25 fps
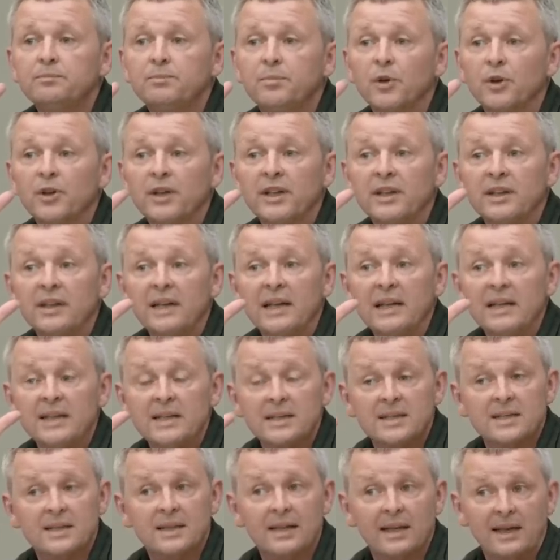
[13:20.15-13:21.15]
but it
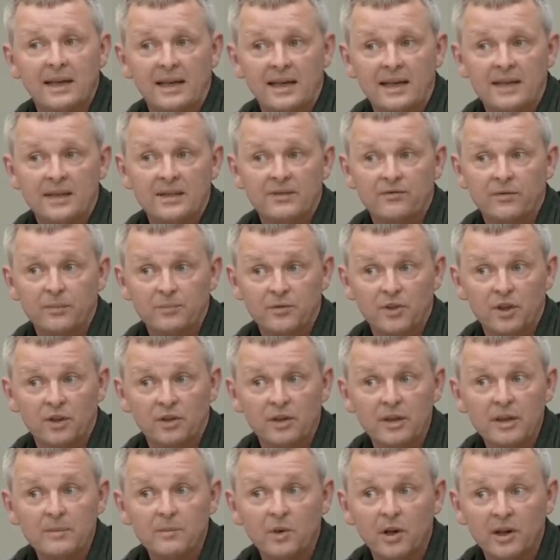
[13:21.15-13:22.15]
is the case, from
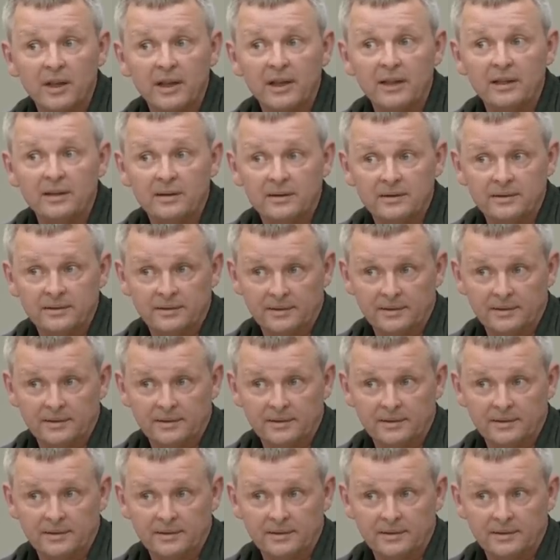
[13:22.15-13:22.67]
certainly my